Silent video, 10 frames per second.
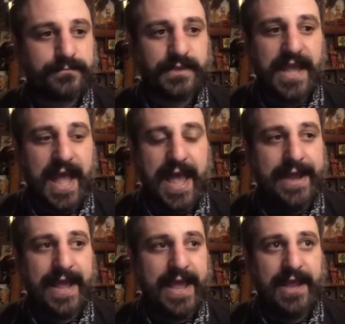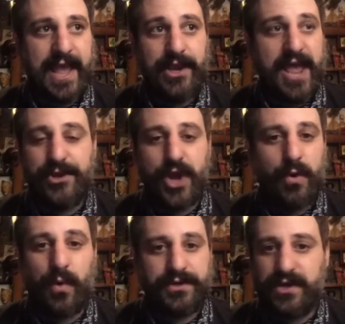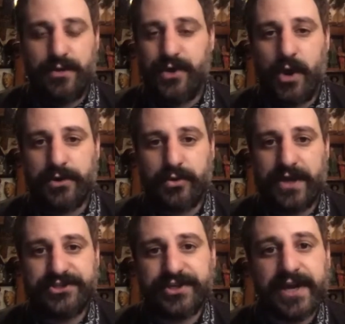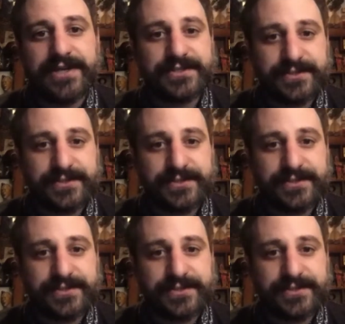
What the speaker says: and no one questioned us.